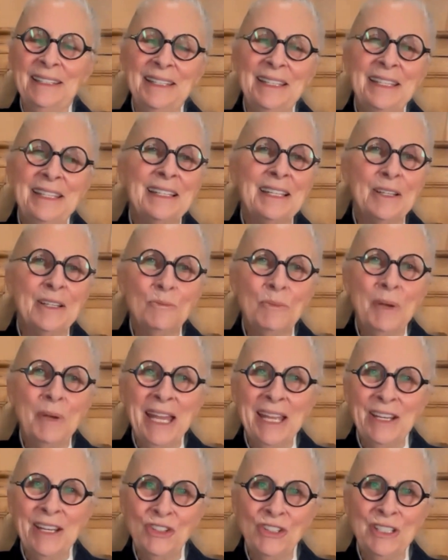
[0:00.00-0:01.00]
in
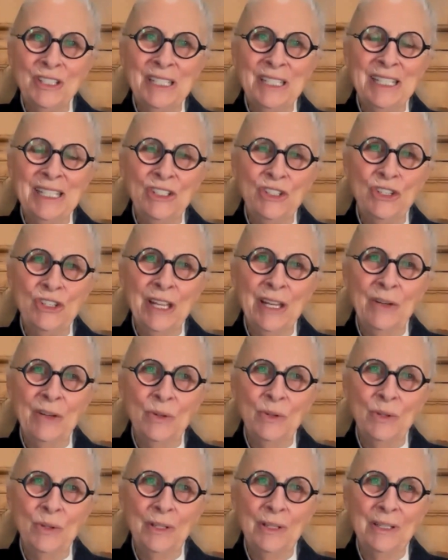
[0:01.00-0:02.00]
compassion in
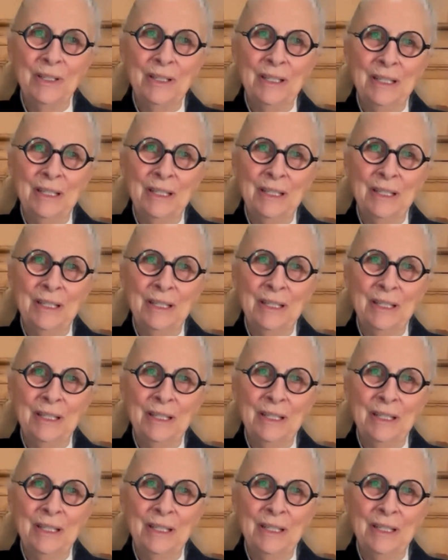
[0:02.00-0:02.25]
general,